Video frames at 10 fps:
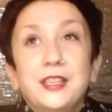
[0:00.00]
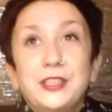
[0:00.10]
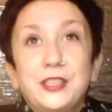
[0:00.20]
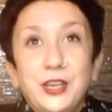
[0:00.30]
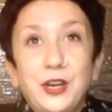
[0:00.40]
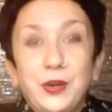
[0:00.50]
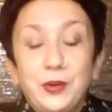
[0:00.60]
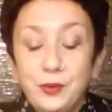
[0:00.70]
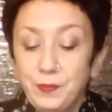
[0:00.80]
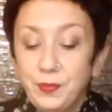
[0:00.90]
So
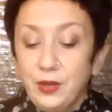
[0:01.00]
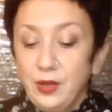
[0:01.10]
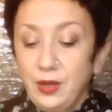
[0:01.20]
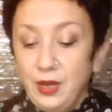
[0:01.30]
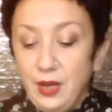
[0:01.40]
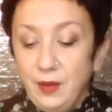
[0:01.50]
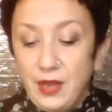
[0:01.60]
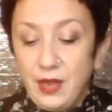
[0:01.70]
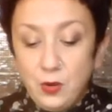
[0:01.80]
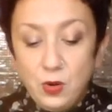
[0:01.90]

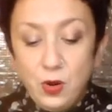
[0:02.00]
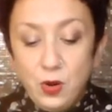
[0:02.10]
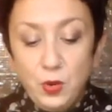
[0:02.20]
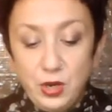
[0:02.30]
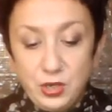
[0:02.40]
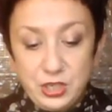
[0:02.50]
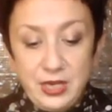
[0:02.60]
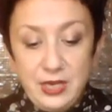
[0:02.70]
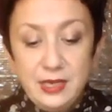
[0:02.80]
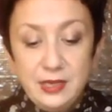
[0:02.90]
they all got
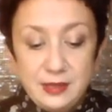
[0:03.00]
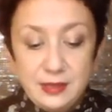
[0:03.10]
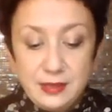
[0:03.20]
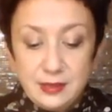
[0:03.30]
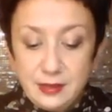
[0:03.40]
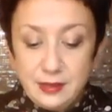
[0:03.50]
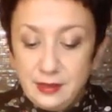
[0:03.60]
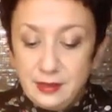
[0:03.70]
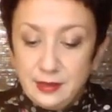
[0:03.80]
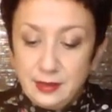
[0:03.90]
worksheets,
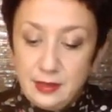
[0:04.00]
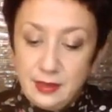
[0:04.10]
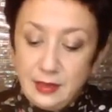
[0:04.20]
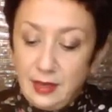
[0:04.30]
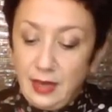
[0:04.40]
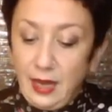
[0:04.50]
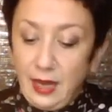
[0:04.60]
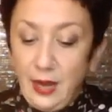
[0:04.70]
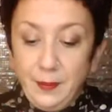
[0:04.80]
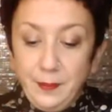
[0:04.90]

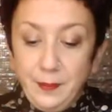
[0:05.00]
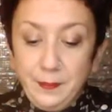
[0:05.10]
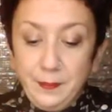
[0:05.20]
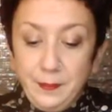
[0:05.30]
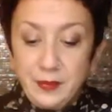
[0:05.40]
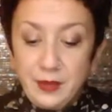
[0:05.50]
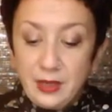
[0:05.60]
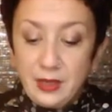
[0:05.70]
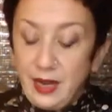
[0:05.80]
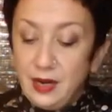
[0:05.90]

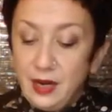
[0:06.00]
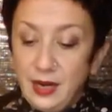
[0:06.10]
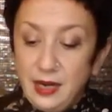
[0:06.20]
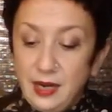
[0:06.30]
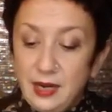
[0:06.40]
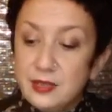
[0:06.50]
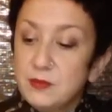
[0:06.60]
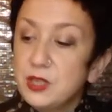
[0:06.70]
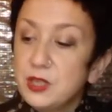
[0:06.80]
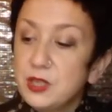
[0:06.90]
and I asked
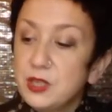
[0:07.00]
them, so